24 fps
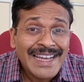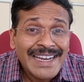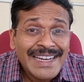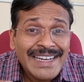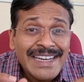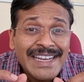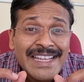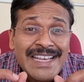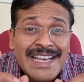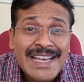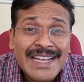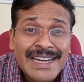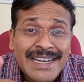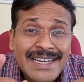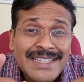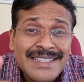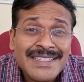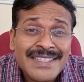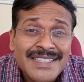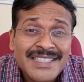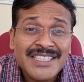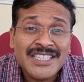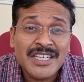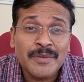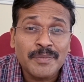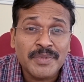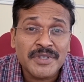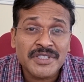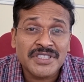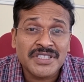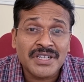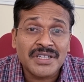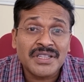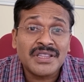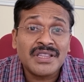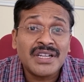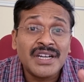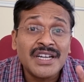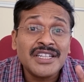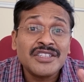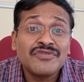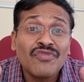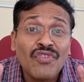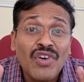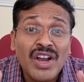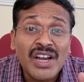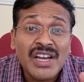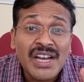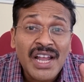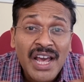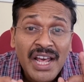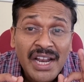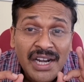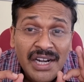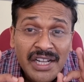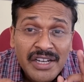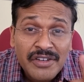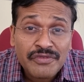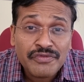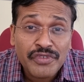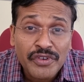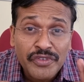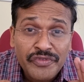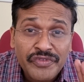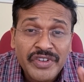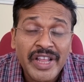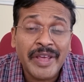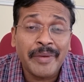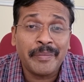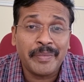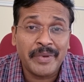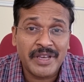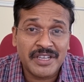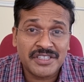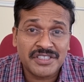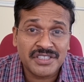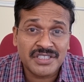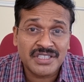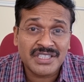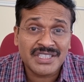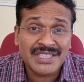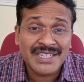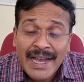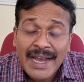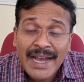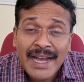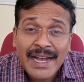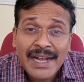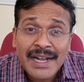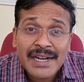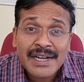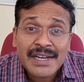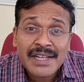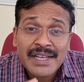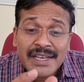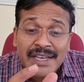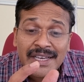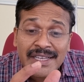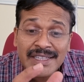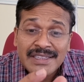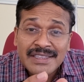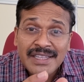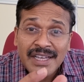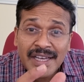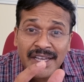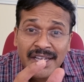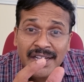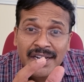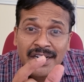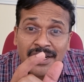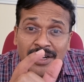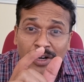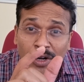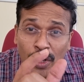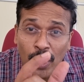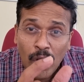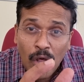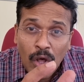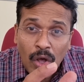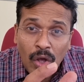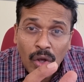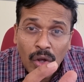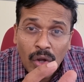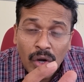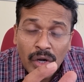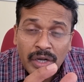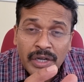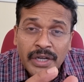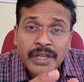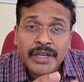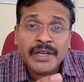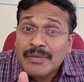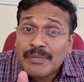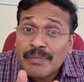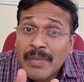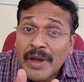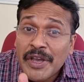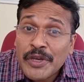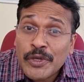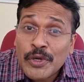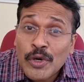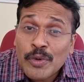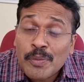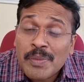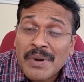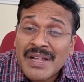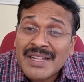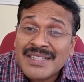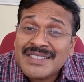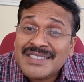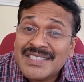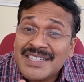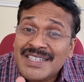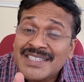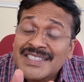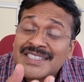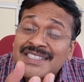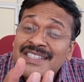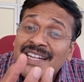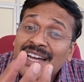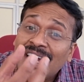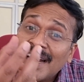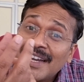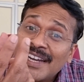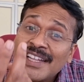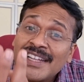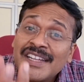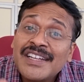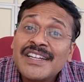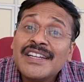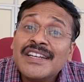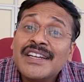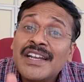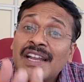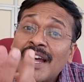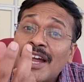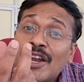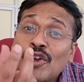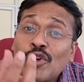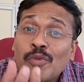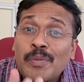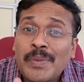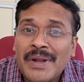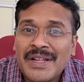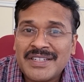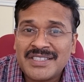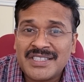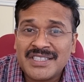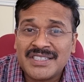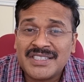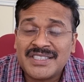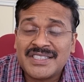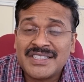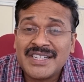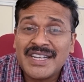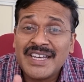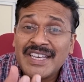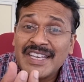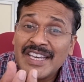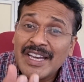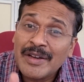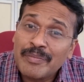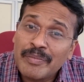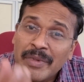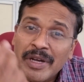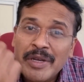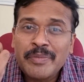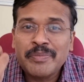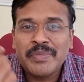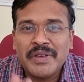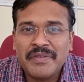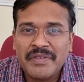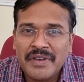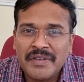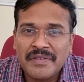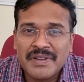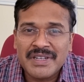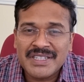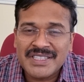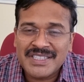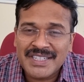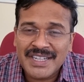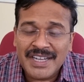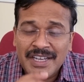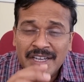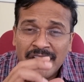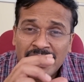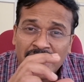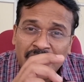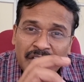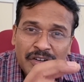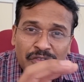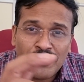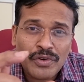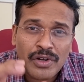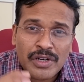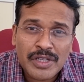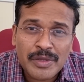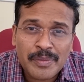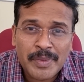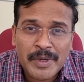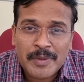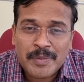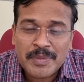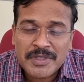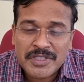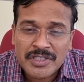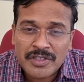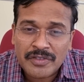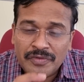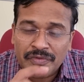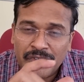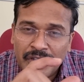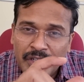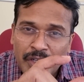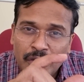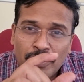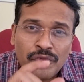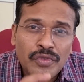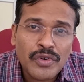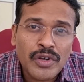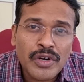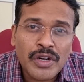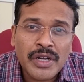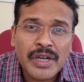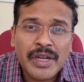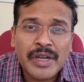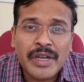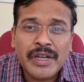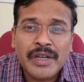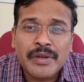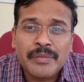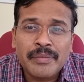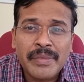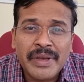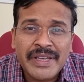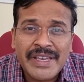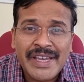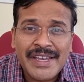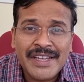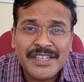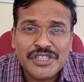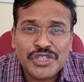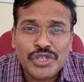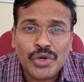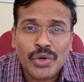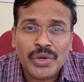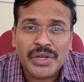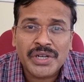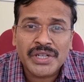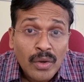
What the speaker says: nearly 60%, that is 150 patients, had in their clot microplastics and nanoplastics. M and P we will say for the purpose of video for making it short.